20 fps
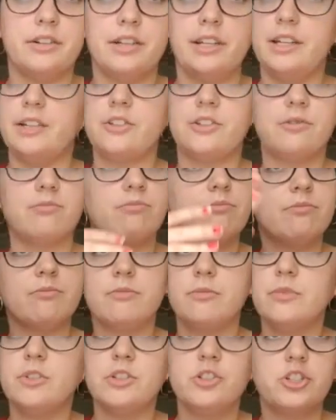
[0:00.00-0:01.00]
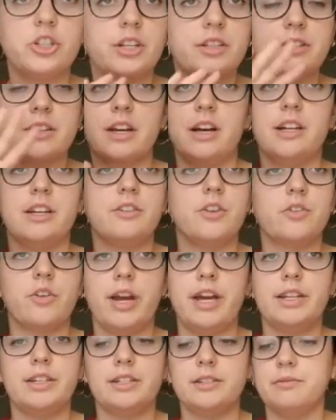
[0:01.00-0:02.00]
It's just kind of a
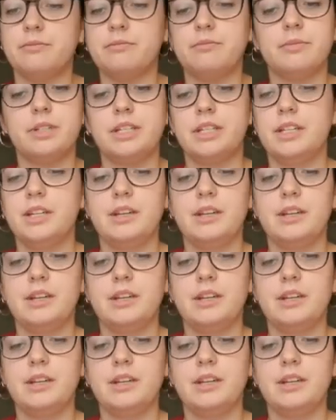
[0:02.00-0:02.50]
random